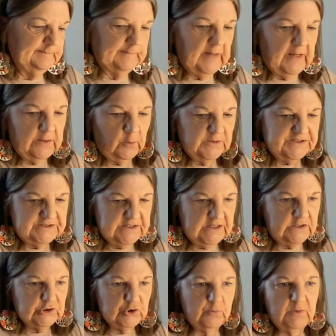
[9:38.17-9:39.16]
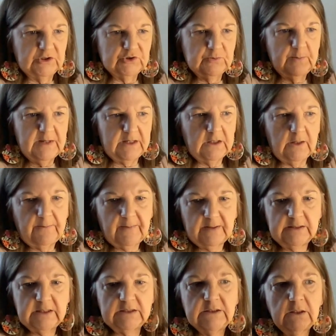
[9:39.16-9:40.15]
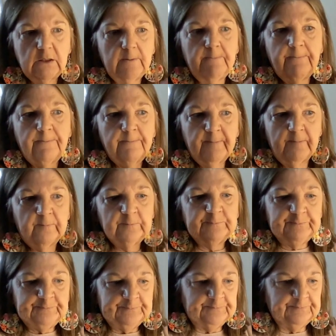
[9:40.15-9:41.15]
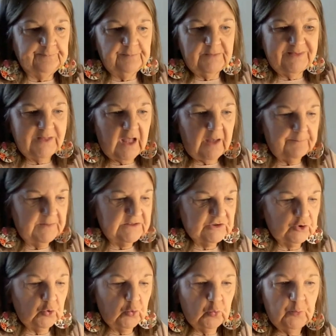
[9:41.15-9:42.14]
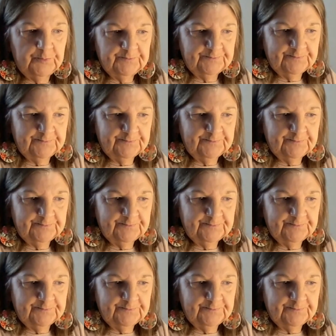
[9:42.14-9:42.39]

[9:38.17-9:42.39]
I always take too much makeup. I need to not be so